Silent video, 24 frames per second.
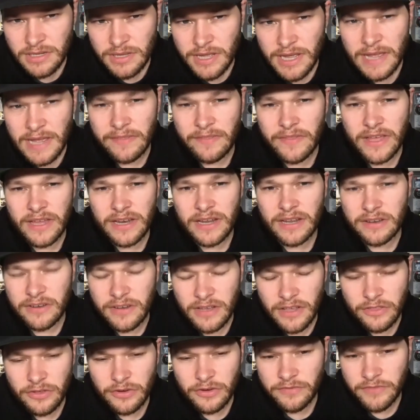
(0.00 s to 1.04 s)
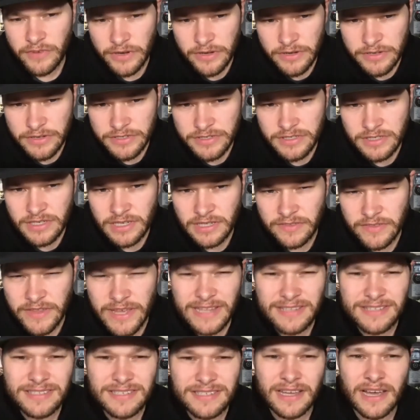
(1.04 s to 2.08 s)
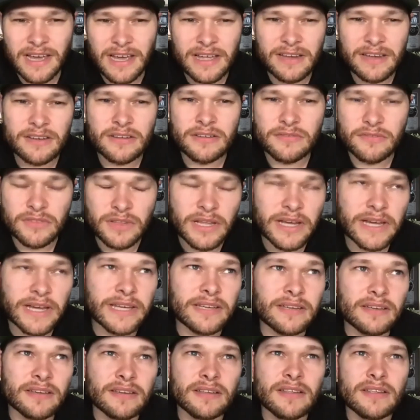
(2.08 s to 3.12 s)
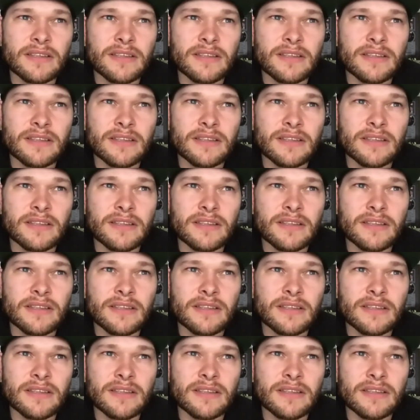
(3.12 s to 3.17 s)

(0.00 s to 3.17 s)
and then another verse. And that's kind of what